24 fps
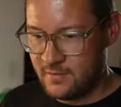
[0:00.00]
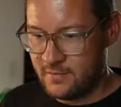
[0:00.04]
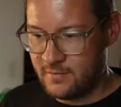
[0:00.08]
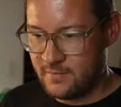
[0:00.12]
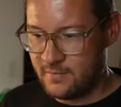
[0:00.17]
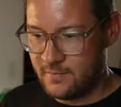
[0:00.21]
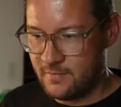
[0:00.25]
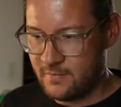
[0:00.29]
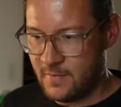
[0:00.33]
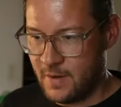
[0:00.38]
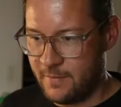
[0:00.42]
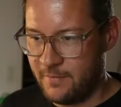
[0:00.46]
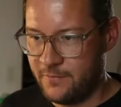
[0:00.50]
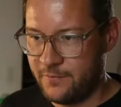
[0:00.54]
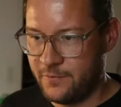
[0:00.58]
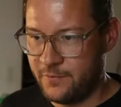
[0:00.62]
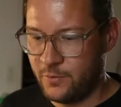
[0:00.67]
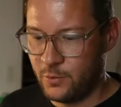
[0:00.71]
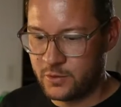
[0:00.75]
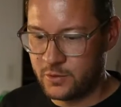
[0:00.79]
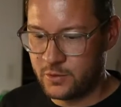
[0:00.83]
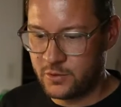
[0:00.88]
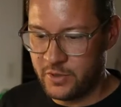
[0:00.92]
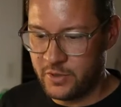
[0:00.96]
I'm in
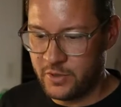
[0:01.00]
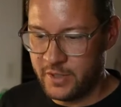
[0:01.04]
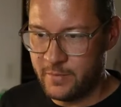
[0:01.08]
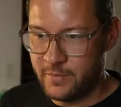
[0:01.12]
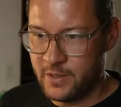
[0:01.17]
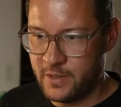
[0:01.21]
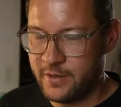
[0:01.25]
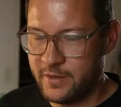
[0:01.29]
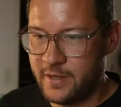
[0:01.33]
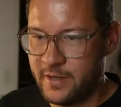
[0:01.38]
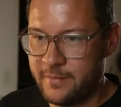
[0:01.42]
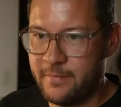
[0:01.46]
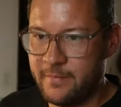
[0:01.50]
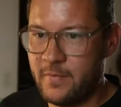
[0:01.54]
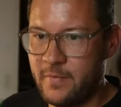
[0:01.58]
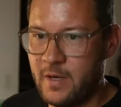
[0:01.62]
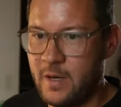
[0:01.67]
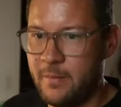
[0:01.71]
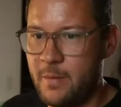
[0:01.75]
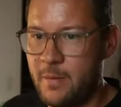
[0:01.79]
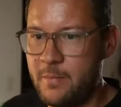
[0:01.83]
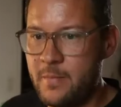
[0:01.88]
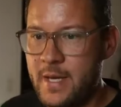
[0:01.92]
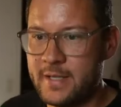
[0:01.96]
full screen mode. I'm
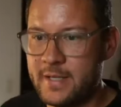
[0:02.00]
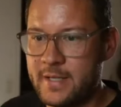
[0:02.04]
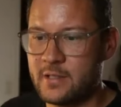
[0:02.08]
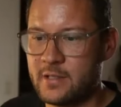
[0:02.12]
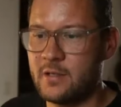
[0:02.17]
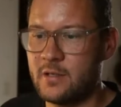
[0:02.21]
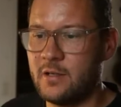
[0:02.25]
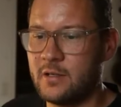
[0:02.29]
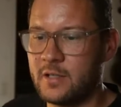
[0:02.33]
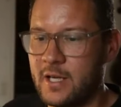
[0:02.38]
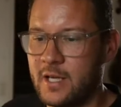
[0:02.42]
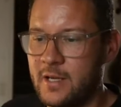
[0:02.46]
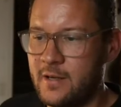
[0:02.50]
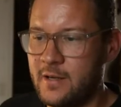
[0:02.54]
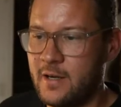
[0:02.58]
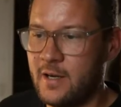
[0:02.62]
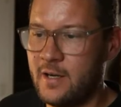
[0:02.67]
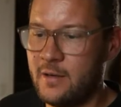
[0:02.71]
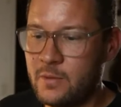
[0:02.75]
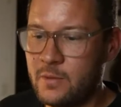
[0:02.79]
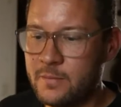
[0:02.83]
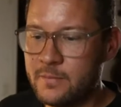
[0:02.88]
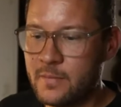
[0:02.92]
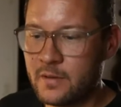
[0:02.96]
a mess. Okay, I'm
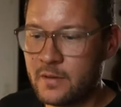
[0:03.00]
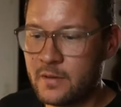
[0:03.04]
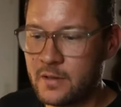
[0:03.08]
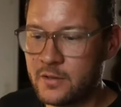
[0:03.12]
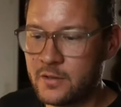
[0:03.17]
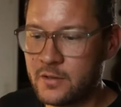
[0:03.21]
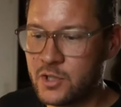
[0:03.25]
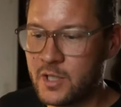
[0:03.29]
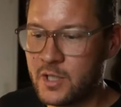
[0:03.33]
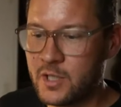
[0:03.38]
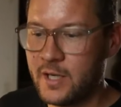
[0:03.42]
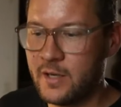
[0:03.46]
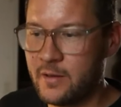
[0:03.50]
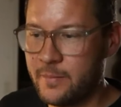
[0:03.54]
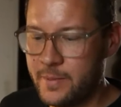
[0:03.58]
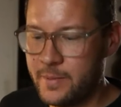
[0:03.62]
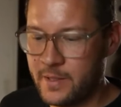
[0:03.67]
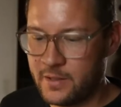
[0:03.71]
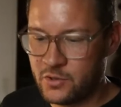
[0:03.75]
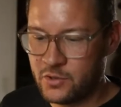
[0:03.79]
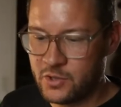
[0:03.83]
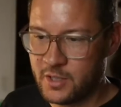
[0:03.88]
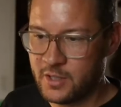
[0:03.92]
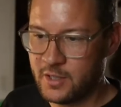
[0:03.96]
going to share a
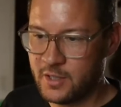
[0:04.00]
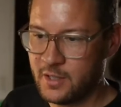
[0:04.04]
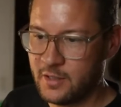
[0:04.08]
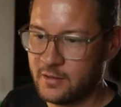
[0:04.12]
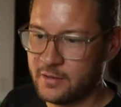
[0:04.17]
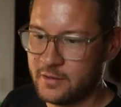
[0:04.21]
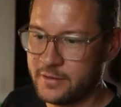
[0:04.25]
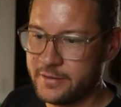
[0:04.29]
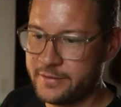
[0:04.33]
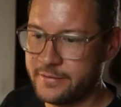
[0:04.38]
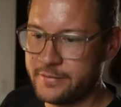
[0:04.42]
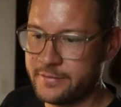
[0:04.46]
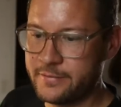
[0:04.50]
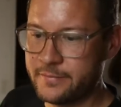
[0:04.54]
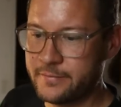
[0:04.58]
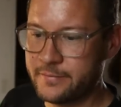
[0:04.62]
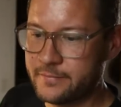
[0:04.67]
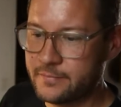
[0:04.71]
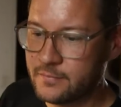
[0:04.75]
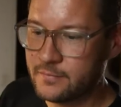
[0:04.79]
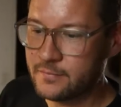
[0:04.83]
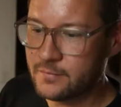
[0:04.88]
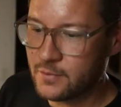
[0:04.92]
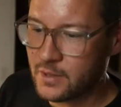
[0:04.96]
picture here. Oh, it's
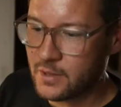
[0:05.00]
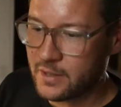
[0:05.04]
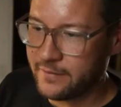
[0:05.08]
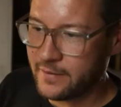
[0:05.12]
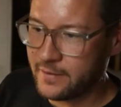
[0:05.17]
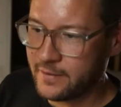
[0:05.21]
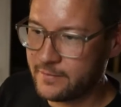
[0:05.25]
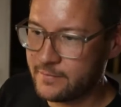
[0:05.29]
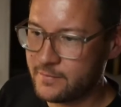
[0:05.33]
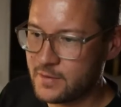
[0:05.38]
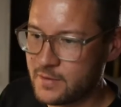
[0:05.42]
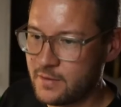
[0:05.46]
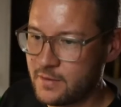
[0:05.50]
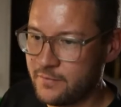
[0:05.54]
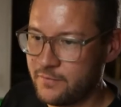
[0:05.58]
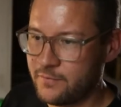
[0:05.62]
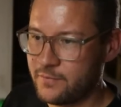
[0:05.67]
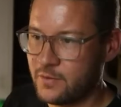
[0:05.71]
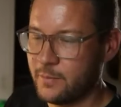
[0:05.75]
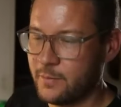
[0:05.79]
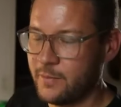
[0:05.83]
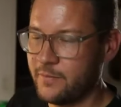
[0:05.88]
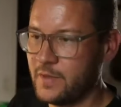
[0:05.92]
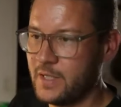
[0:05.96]
whatever. It's
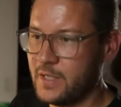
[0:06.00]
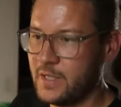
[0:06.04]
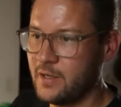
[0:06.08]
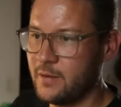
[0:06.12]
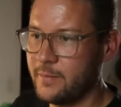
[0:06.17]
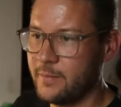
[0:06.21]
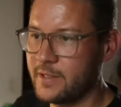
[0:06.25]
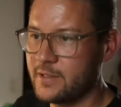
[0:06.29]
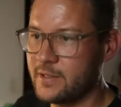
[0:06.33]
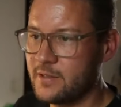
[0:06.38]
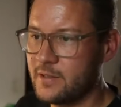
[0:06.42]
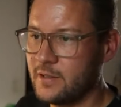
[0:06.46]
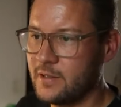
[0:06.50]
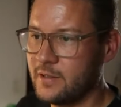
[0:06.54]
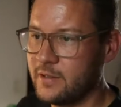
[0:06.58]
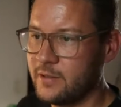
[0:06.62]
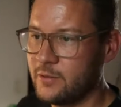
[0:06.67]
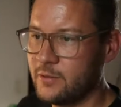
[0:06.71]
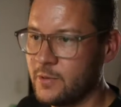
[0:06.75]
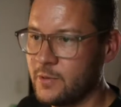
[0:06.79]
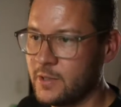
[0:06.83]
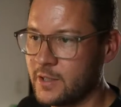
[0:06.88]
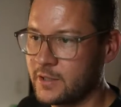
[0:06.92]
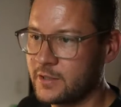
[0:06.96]
from a video, but still it
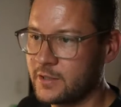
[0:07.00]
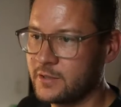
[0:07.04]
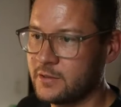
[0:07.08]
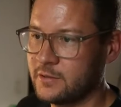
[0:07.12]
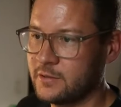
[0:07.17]
works.